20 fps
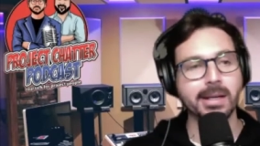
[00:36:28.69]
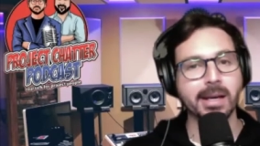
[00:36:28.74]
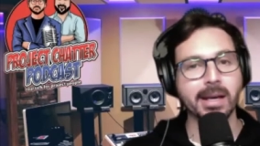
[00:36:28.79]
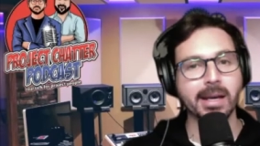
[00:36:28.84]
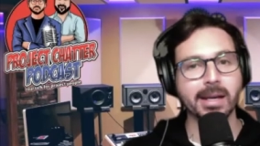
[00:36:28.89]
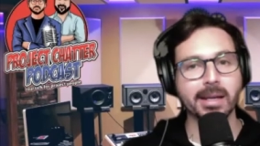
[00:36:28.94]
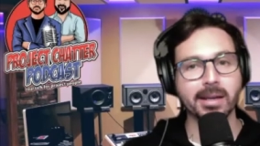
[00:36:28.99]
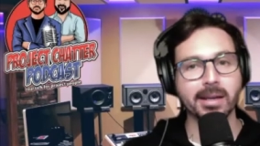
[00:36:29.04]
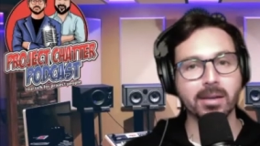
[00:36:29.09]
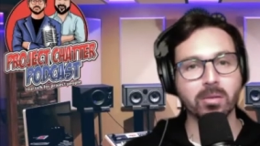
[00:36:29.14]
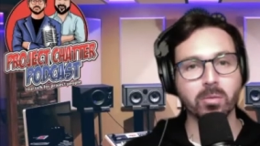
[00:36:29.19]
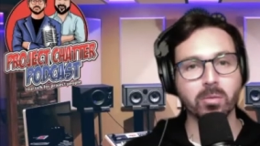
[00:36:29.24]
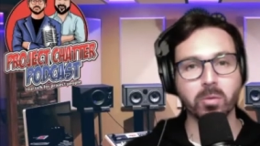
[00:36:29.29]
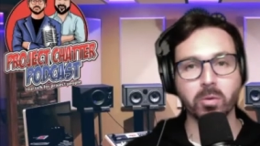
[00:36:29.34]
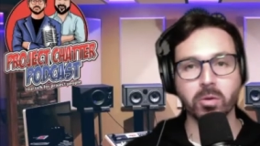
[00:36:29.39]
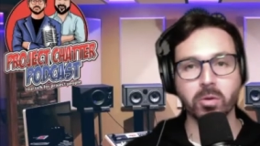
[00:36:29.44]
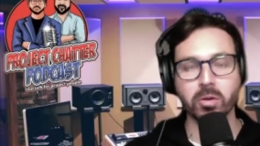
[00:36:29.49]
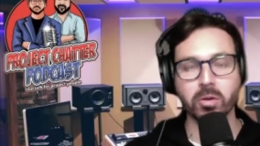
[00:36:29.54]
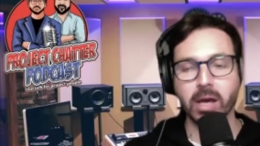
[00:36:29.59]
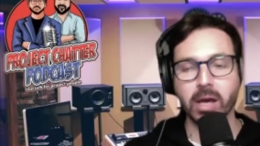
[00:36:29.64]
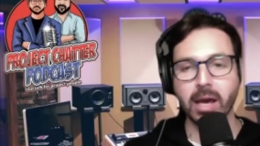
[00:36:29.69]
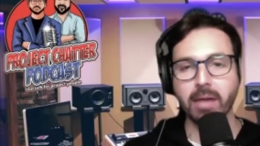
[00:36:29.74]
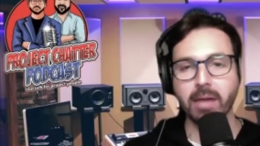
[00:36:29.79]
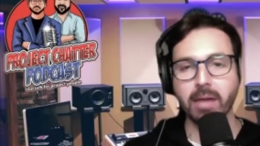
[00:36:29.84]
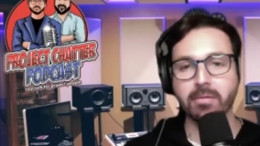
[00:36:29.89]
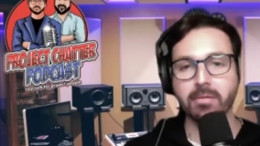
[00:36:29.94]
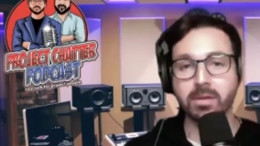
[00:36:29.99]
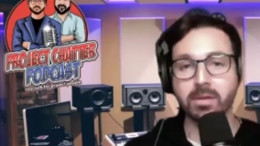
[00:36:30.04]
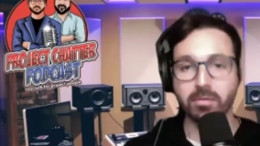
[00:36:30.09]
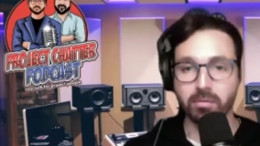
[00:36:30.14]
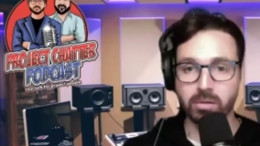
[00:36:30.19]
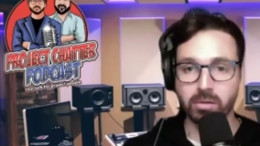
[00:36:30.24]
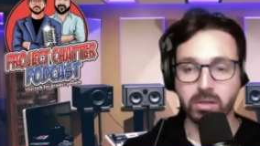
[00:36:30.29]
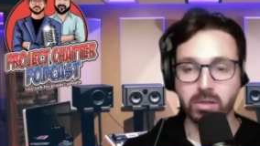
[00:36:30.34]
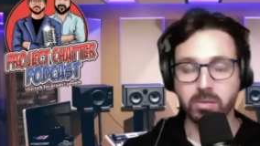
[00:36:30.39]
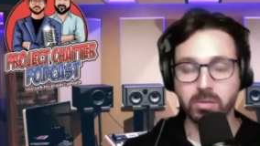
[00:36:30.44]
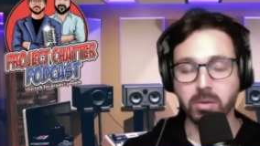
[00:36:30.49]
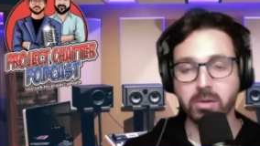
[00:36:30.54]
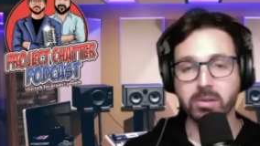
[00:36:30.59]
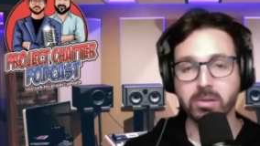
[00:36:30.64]
and would have different
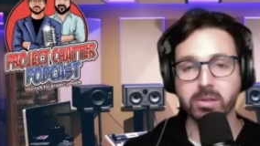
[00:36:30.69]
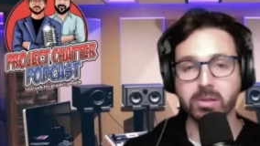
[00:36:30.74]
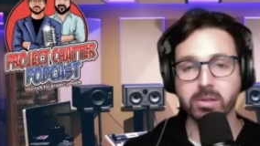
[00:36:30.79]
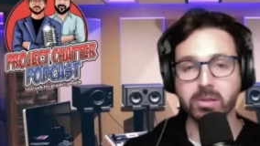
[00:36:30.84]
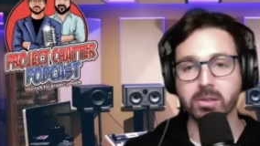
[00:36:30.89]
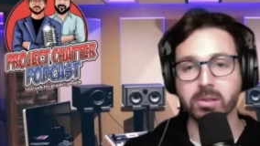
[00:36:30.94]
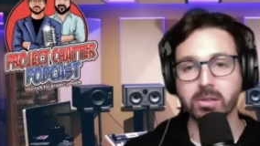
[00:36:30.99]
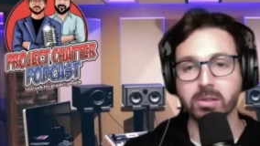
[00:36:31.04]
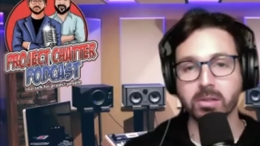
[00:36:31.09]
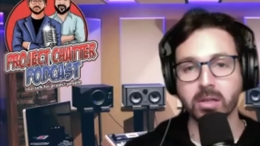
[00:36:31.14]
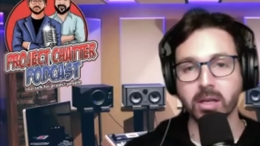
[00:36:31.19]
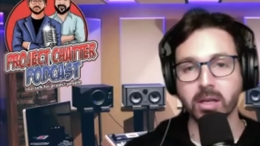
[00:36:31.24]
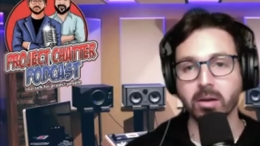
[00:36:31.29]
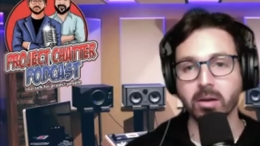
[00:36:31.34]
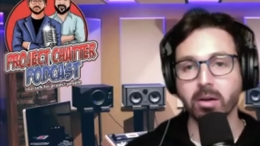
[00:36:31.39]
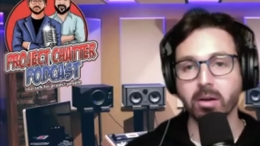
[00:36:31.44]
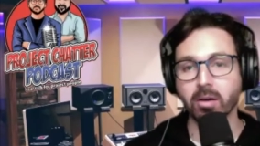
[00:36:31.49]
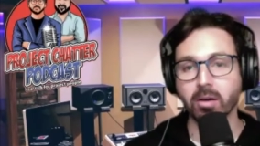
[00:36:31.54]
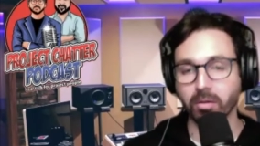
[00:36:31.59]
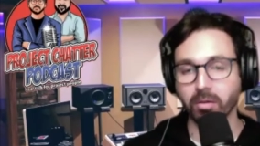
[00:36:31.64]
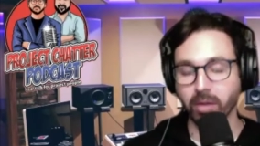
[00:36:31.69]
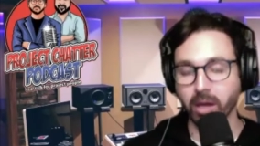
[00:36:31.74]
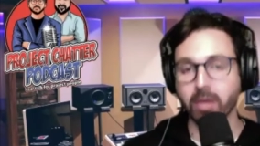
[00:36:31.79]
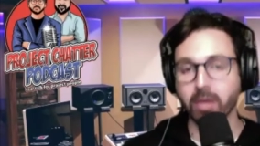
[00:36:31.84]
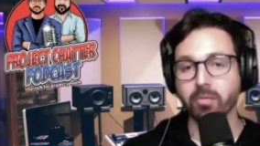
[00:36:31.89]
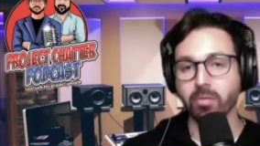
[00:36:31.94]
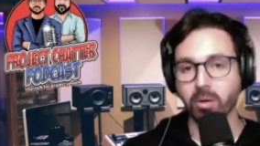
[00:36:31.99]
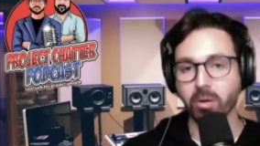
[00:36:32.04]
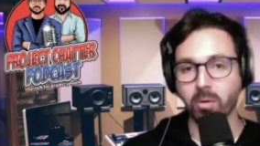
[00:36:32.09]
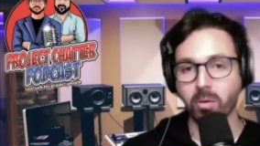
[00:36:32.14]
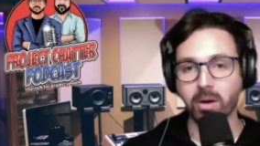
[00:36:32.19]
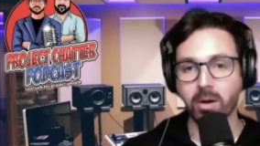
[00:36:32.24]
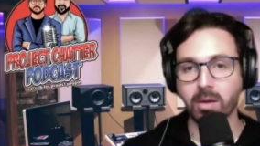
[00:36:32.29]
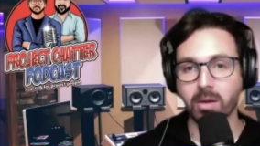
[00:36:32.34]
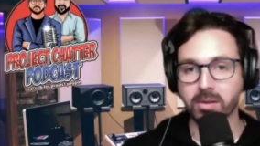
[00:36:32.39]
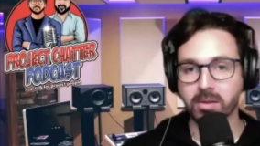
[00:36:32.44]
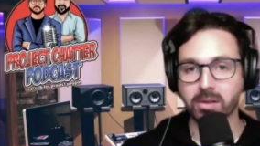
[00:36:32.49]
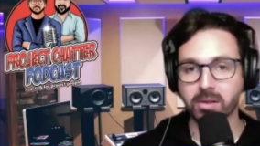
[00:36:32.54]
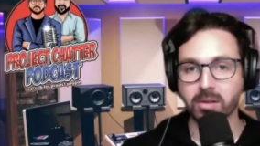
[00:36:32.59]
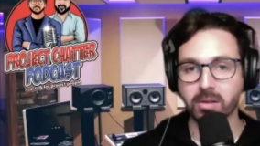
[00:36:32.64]
responses and
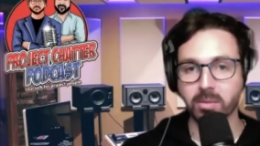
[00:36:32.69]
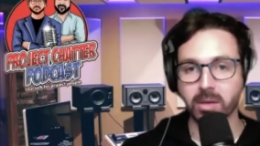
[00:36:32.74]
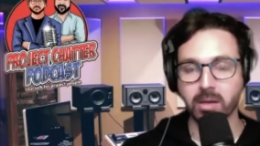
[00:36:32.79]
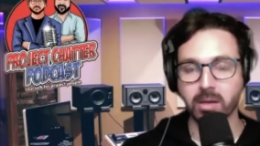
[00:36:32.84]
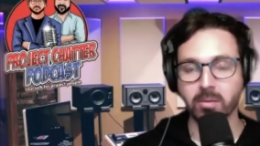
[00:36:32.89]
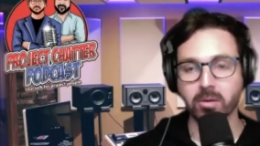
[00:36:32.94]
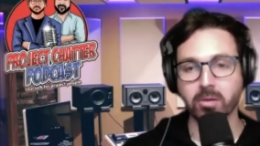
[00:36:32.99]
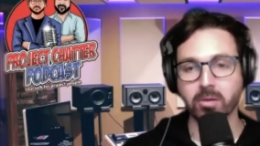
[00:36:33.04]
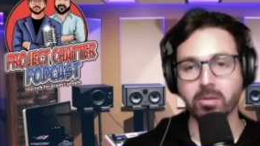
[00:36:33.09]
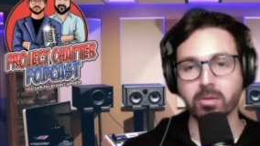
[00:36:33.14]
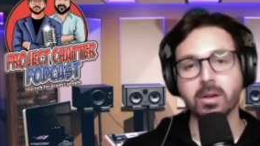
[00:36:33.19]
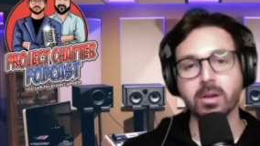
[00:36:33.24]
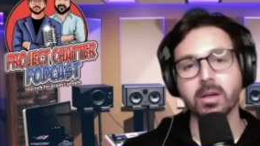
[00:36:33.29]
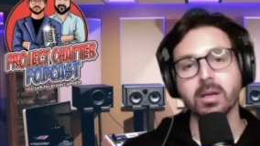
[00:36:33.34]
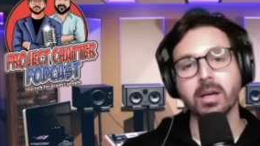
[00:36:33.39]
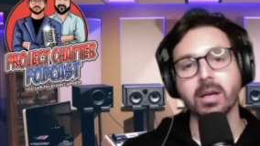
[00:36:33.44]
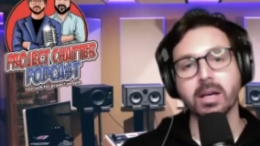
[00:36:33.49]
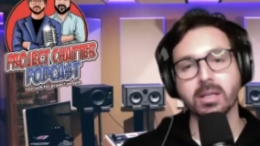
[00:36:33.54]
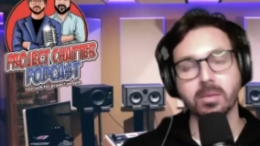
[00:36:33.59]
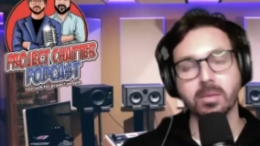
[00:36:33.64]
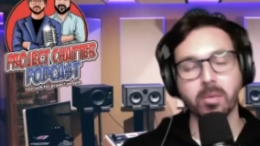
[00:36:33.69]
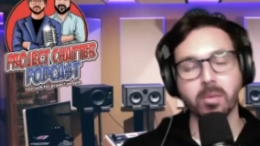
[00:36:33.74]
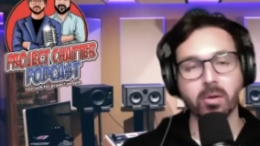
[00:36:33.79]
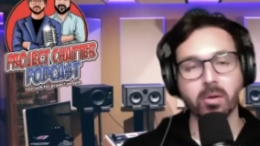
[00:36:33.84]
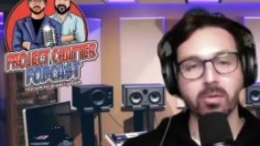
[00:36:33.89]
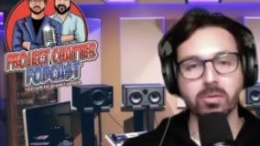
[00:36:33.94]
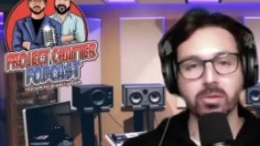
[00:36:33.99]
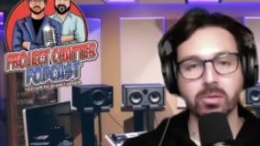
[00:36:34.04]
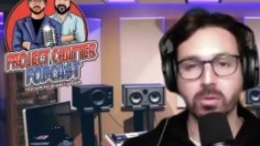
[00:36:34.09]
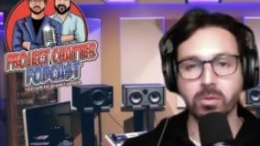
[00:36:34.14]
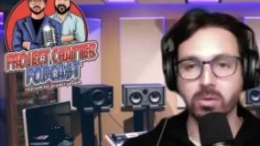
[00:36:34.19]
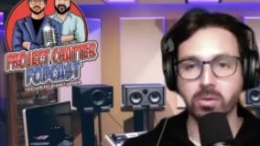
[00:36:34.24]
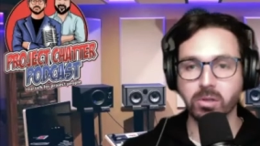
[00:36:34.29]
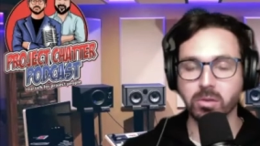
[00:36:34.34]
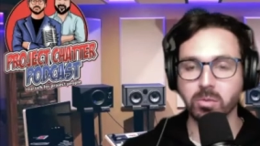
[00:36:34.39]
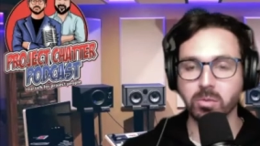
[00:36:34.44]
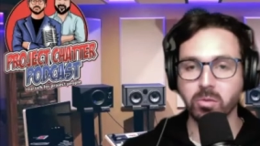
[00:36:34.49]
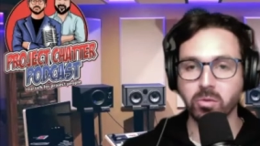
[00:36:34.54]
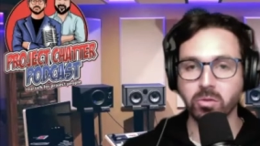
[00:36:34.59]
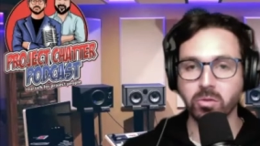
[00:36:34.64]
requirements of the PMO, as opposed to a
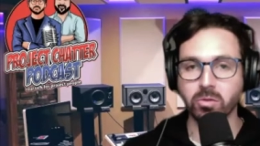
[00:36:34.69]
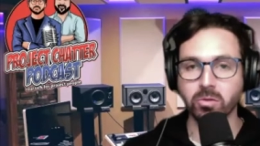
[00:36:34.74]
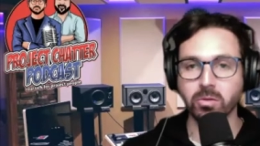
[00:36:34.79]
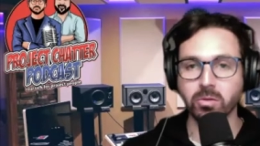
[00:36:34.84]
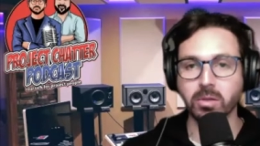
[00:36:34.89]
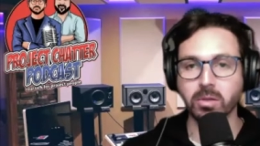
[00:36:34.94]
small